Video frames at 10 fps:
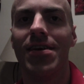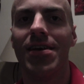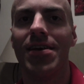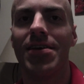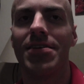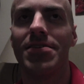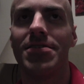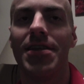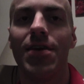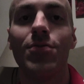
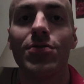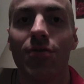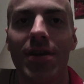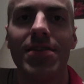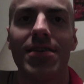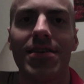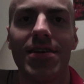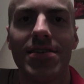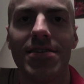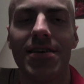And today was great
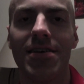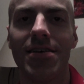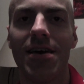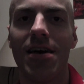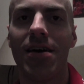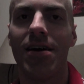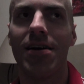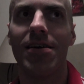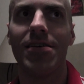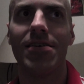again today.
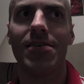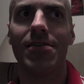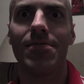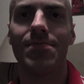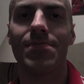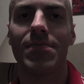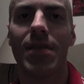I